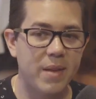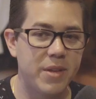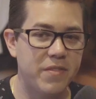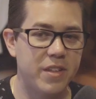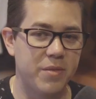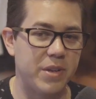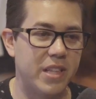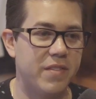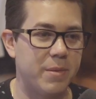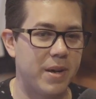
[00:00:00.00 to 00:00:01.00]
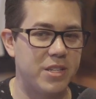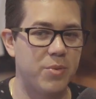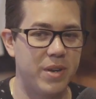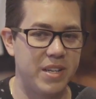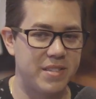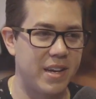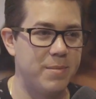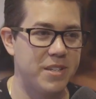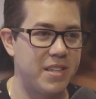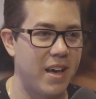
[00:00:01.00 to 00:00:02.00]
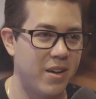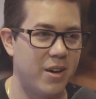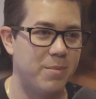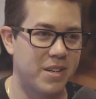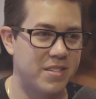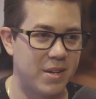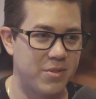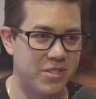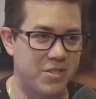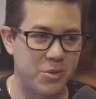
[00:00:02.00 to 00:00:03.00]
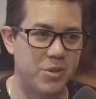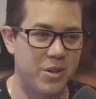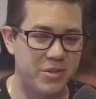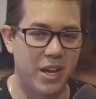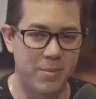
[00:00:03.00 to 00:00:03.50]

definitely reliving my 20s that I missed out on because I was in school the whole time,